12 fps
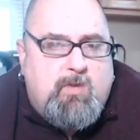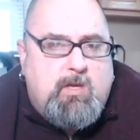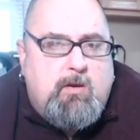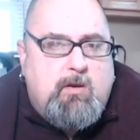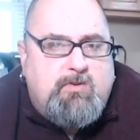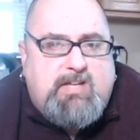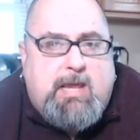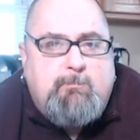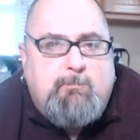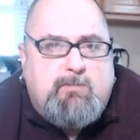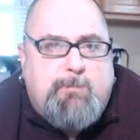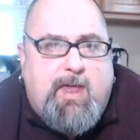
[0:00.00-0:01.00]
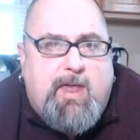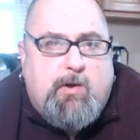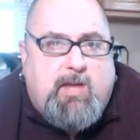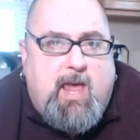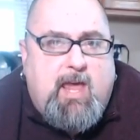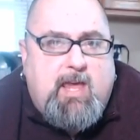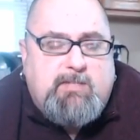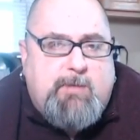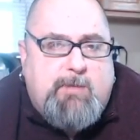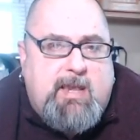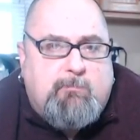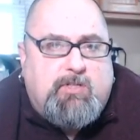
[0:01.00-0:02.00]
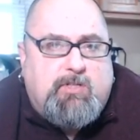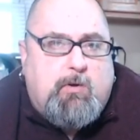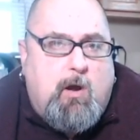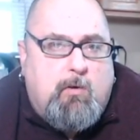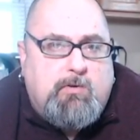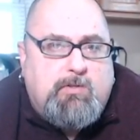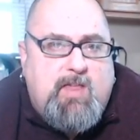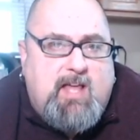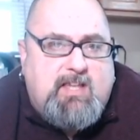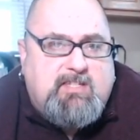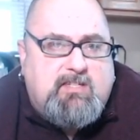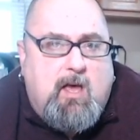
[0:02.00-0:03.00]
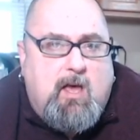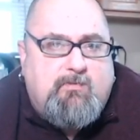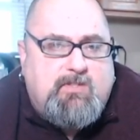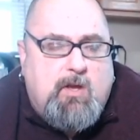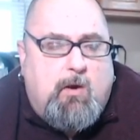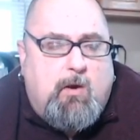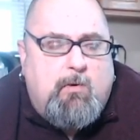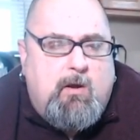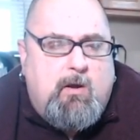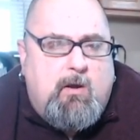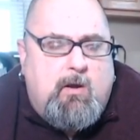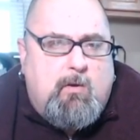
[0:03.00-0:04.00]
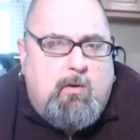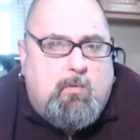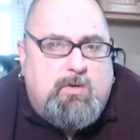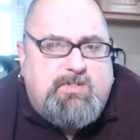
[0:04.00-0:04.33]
you know, James has been okay. He's been able to grow and do that stuff. So, we'll